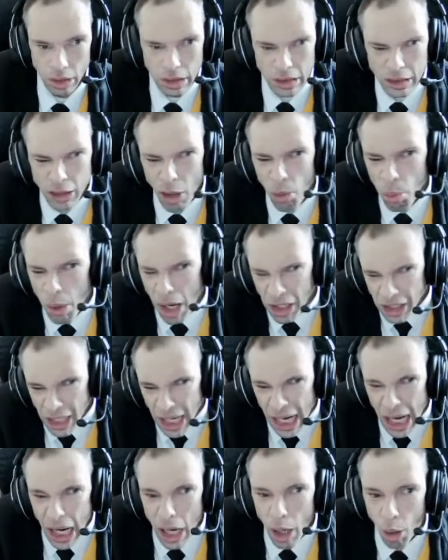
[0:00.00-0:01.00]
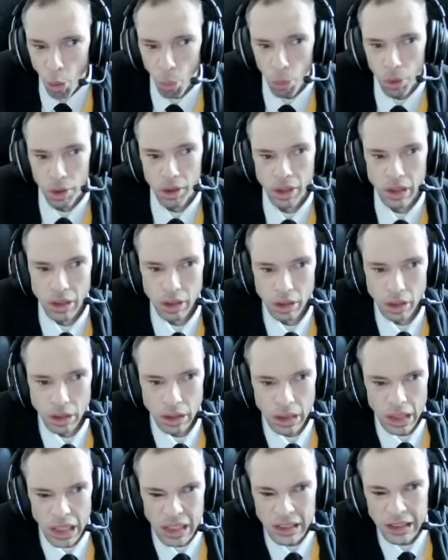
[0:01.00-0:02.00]
So work it out.
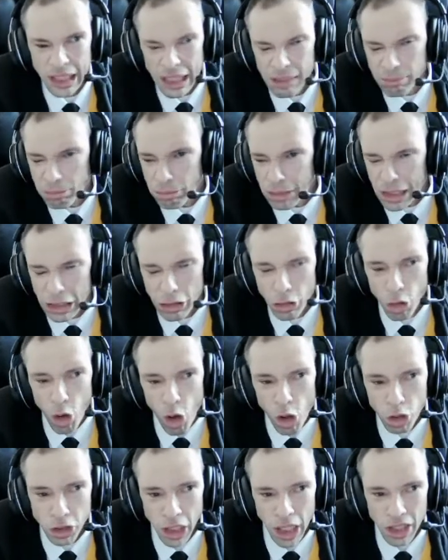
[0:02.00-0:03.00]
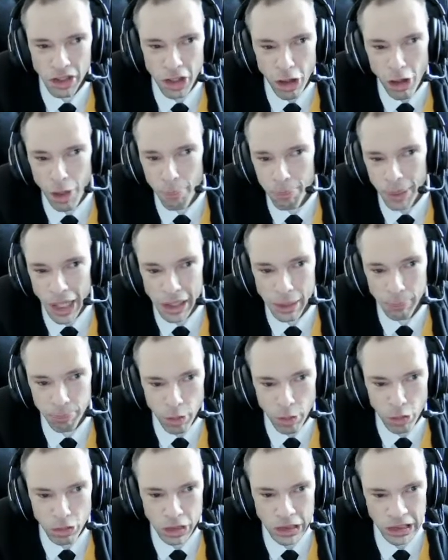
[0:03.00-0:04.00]
It's in real order, not a bloody
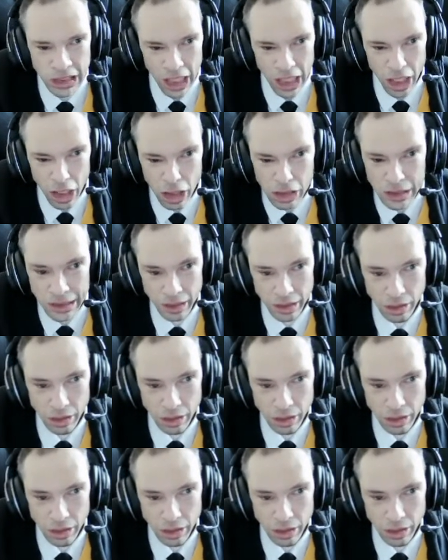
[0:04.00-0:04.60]
bullshitters.